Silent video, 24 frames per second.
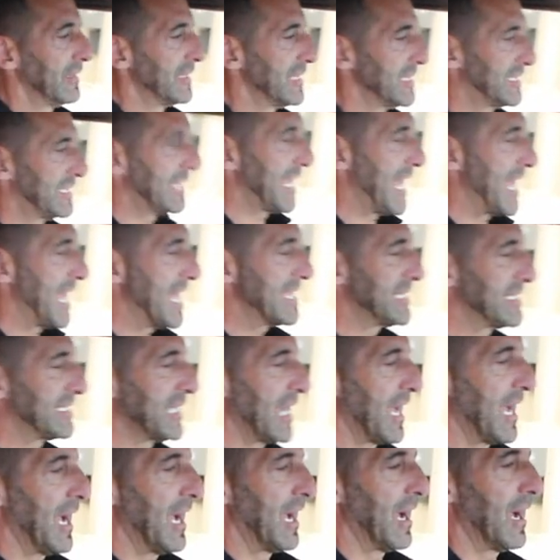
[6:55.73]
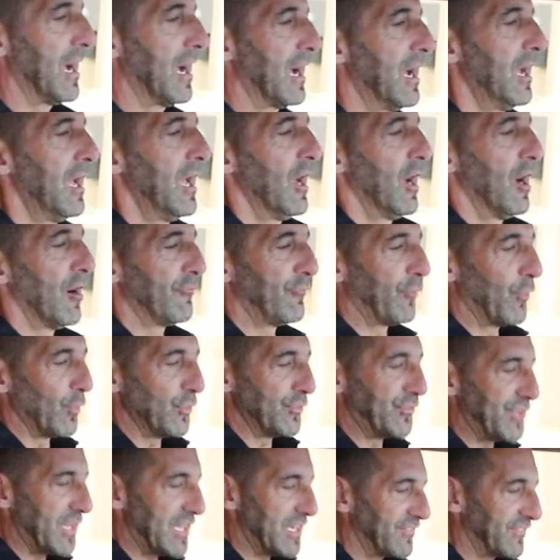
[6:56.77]
This has uh, a
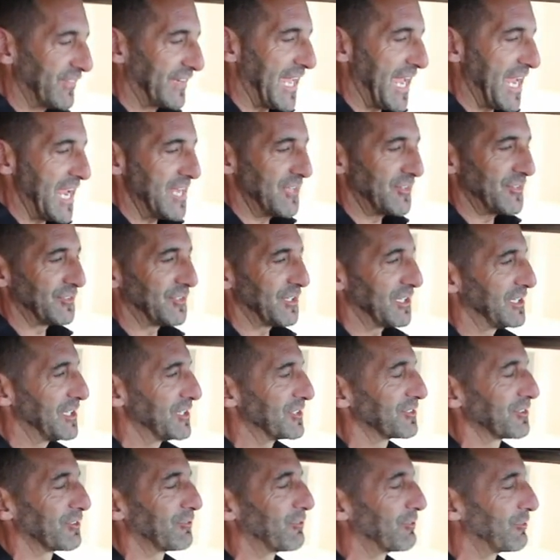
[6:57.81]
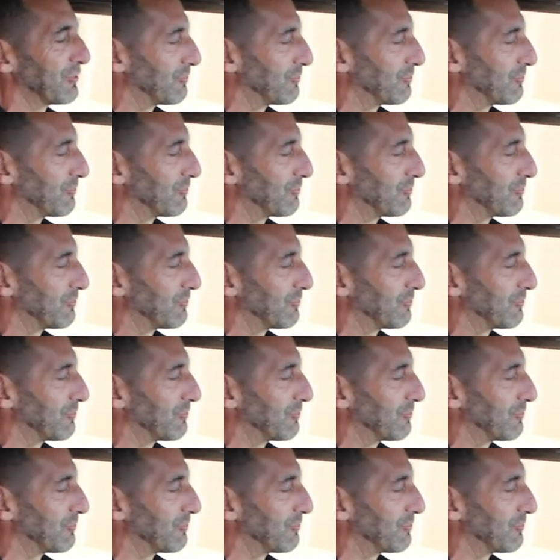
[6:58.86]
full set of gauges and this